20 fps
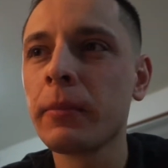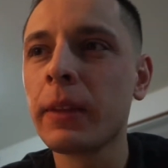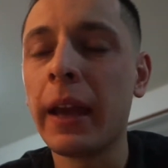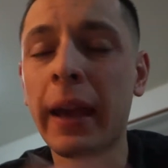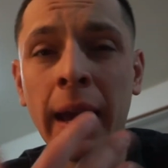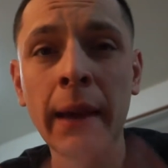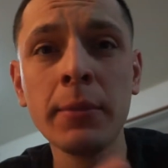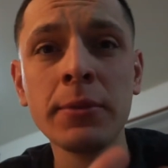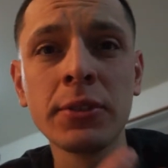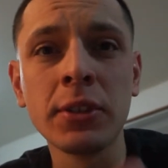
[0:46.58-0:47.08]

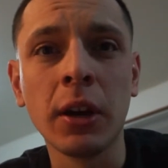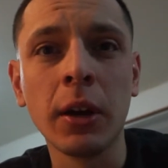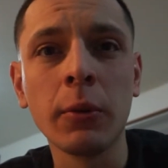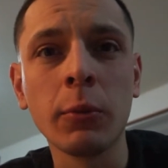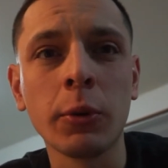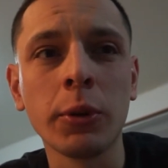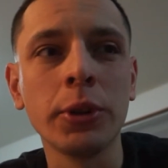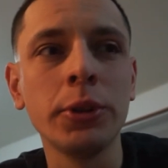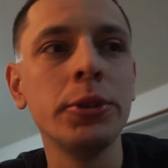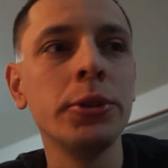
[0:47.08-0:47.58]
Amazon,
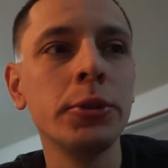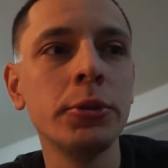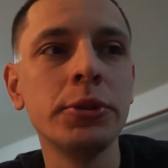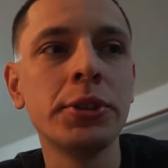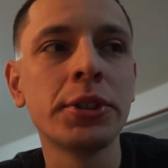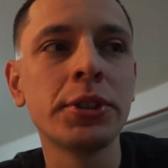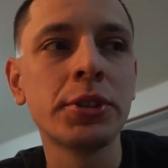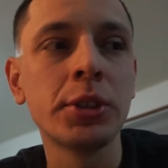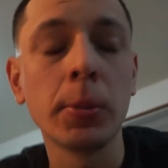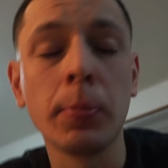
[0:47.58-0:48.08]
where you
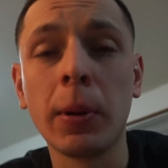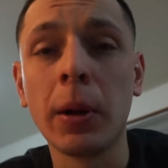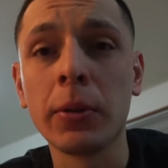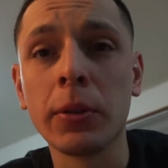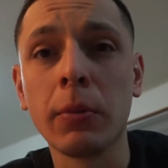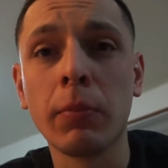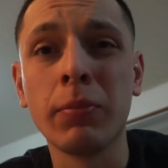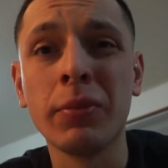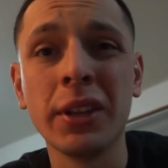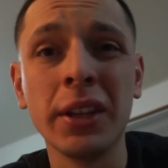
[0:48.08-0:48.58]
just ship
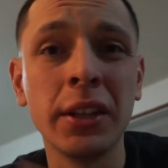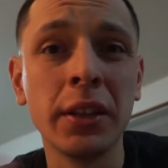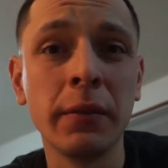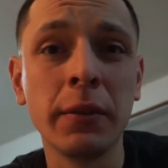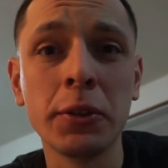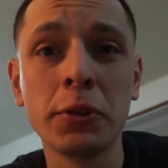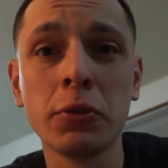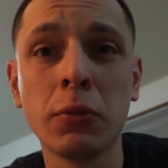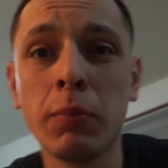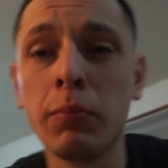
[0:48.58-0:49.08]
out the
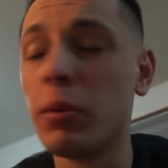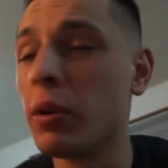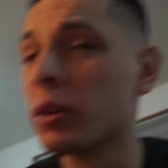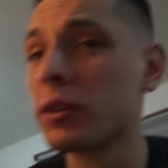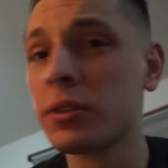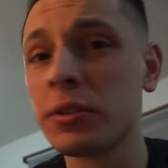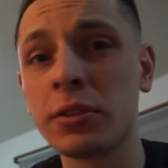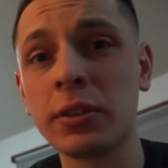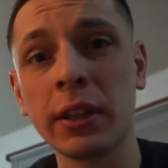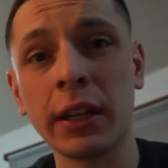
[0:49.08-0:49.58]
individual
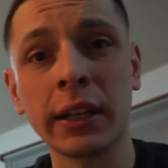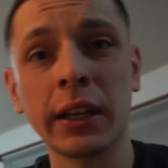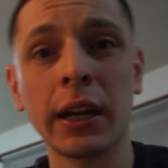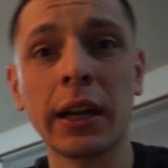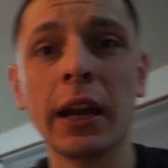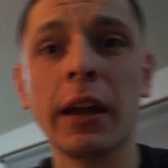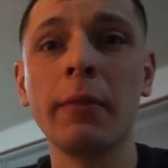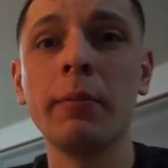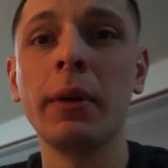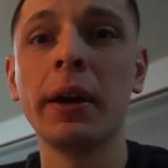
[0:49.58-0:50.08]
books like
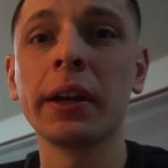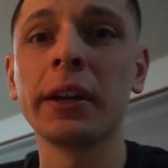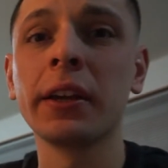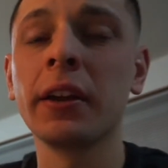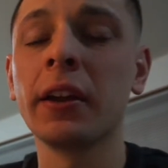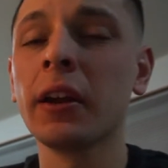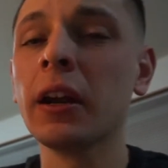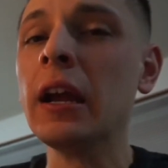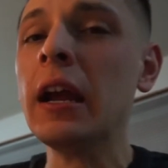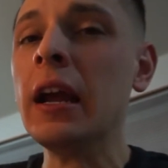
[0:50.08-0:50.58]
I have back
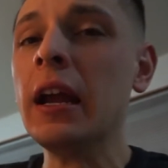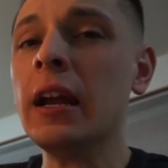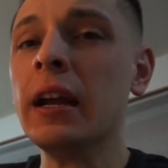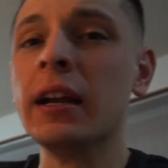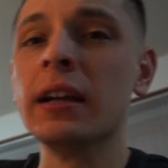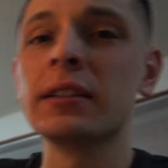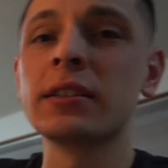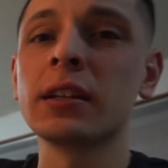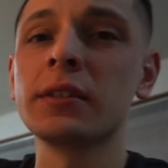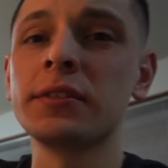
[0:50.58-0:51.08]
here.
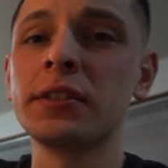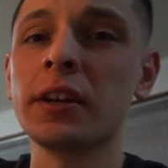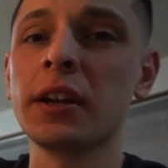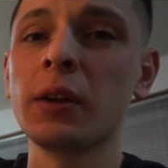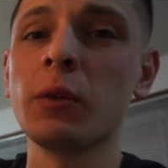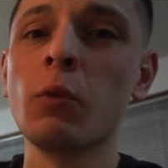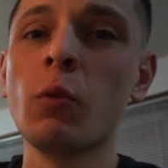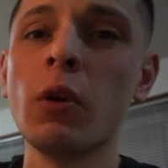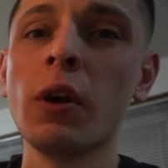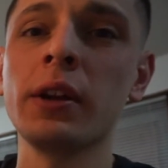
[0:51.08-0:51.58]
Instead of
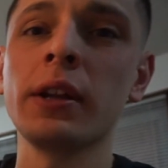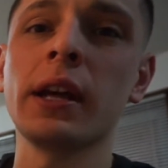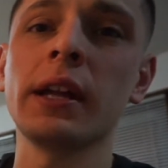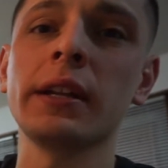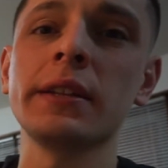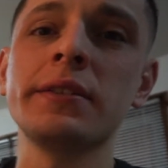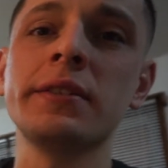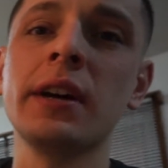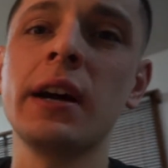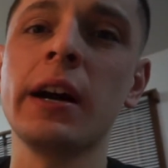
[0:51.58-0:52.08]
sending one at
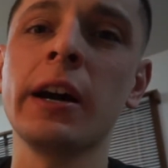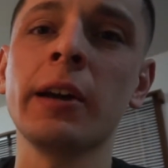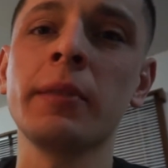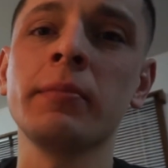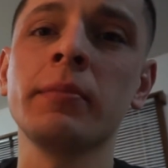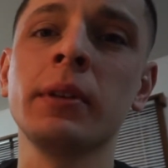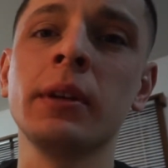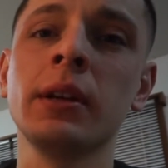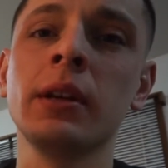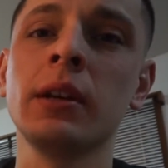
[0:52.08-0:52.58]
a
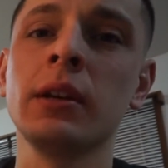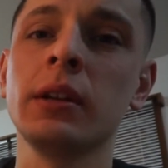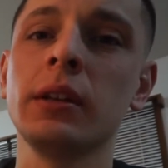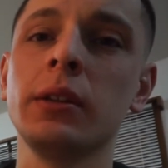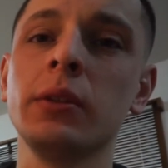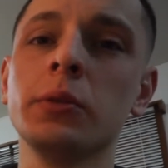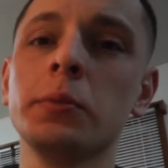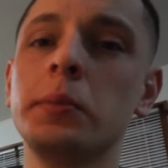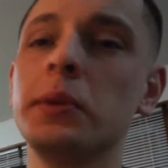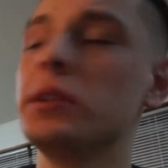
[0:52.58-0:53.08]
time,
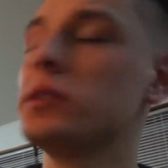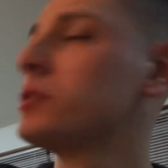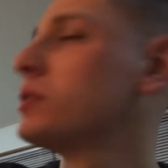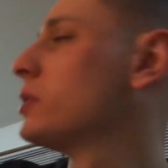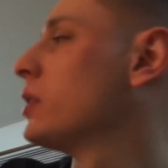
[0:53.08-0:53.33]
you'll be